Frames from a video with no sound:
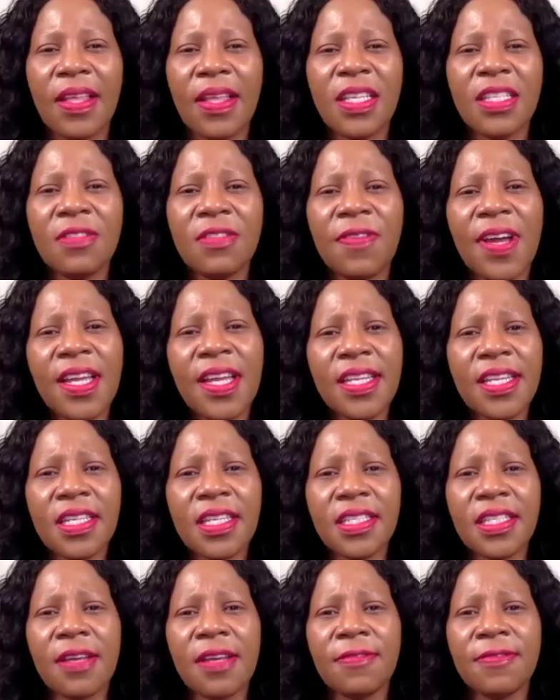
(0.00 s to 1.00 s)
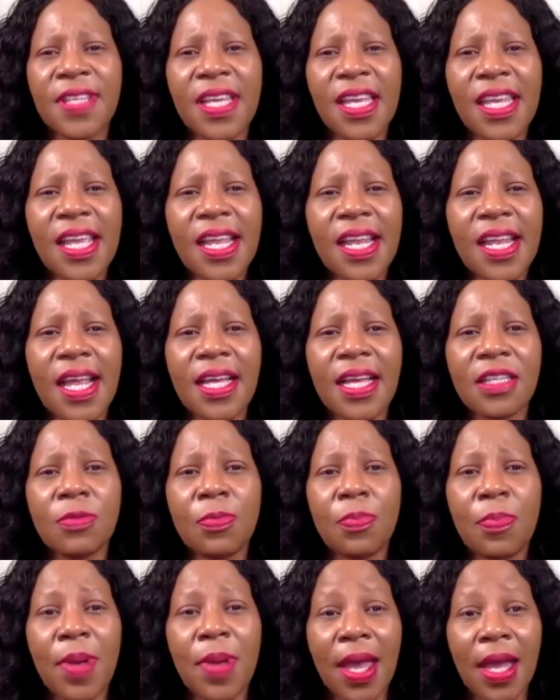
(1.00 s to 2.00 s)
These findings have taken
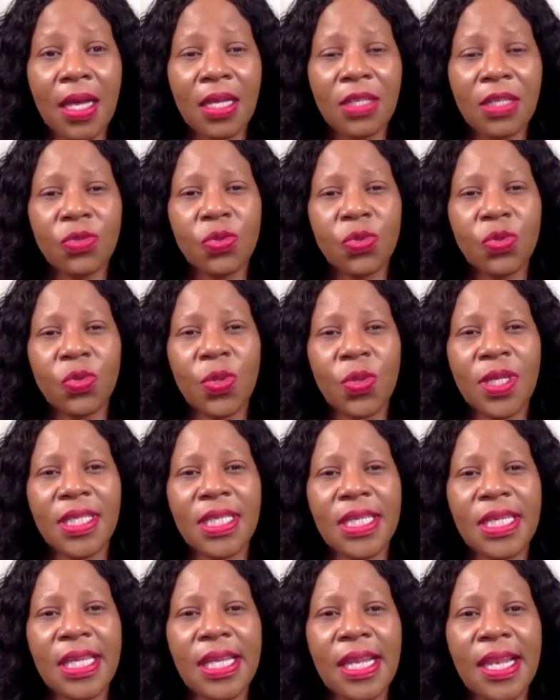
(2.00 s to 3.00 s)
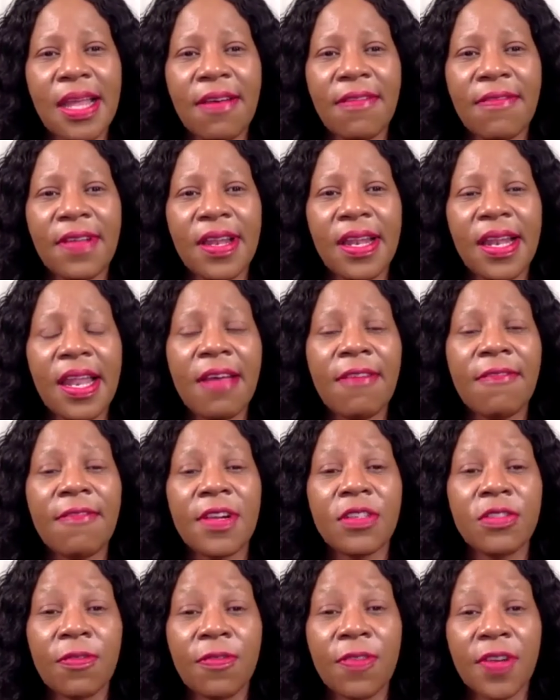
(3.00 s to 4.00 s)
us back to 2011
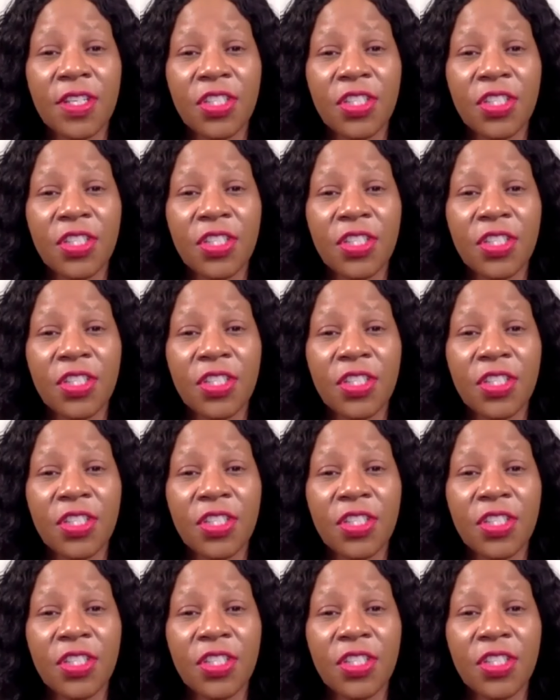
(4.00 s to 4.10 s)
levels of